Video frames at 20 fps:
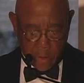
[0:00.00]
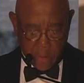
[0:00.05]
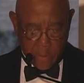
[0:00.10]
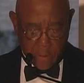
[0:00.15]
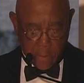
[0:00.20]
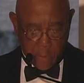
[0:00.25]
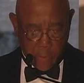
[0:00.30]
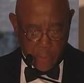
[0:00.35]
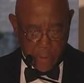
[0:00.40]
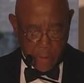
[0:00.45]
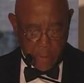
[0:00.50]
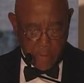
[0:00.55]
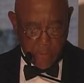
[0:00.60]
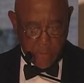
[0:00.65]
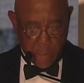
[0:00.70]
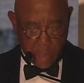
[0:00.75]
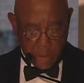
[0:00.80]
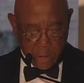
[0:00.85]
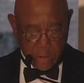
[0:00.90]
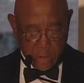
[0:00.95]
that we
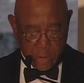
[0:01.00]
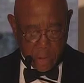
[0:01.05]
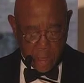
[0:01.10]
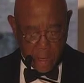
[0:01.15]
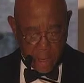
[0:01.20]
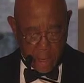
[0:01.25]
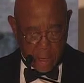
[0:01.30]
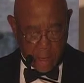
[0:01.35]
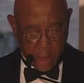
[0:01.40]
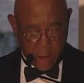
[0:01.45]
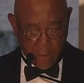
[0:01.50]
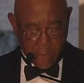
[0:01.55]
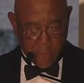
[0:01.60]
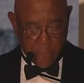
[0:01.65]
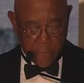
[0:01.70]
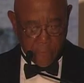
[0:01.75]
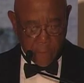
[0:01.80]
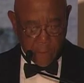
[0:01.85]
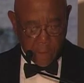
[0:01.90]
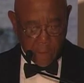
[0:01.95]
must have
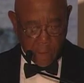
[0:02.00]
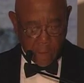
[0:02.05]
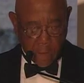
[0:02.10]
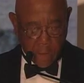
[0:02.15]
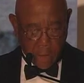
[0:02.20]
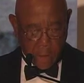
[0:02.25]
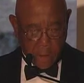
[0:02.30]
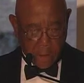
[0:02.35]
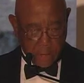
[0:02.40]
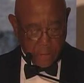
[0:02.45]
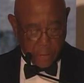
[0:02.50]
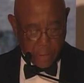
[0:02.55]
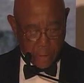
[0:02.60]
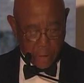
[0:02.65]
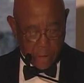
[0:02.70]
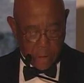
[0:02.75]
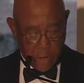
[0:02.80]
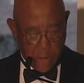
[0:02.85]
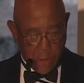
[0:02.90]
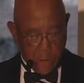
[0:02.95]

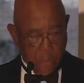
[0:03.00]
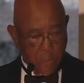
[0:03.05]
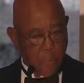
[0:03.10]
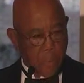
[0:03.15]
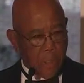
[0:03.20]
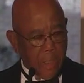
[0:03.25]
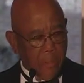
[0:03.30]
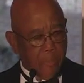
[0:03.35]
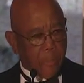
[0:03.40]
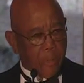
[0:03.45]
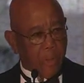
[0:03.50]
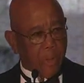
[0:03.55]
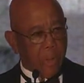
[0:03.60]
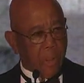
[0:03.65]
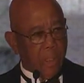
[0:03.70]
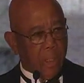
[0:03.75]
articulate people